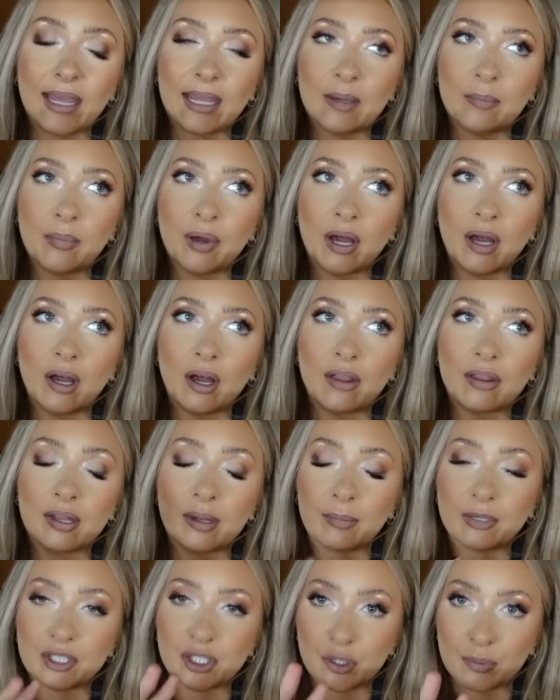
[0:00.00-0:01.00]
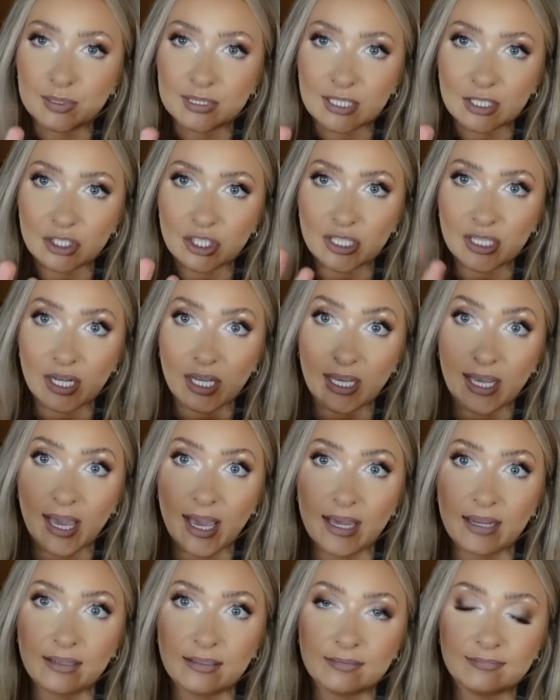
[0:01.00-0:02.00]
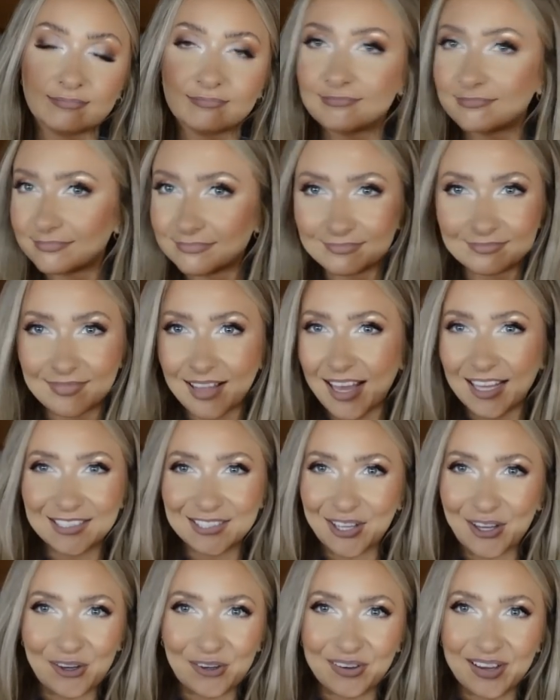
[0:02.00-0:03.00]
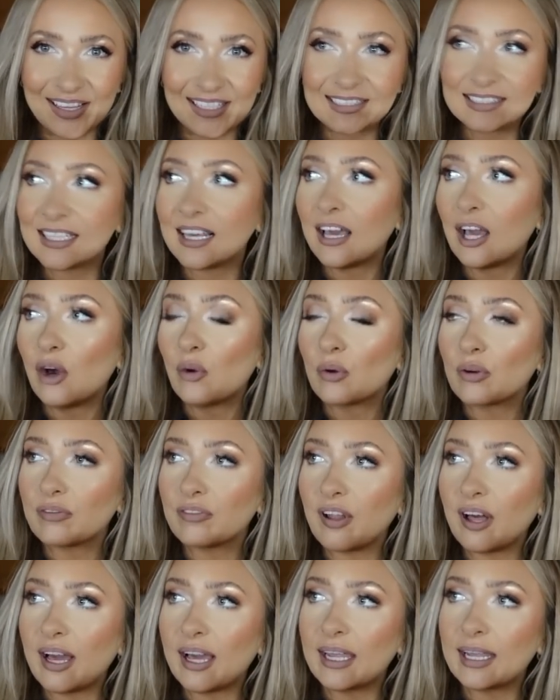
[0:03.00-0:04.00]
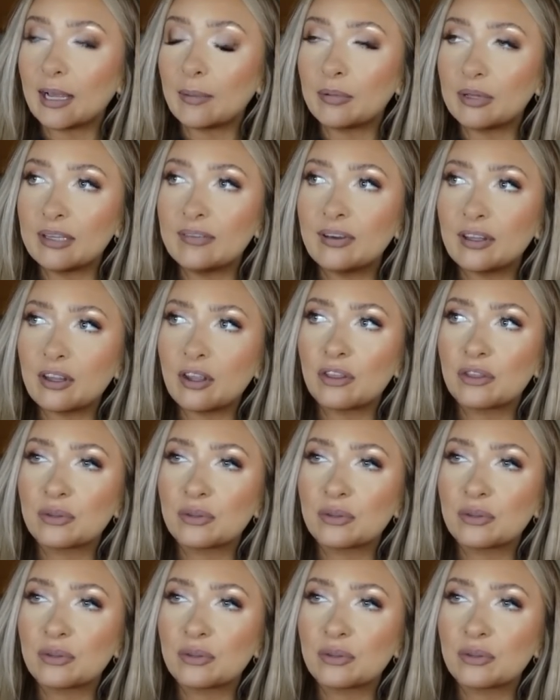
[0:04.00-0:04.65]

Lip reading: am the number 2 position again, as always. We're flying, I believe, on the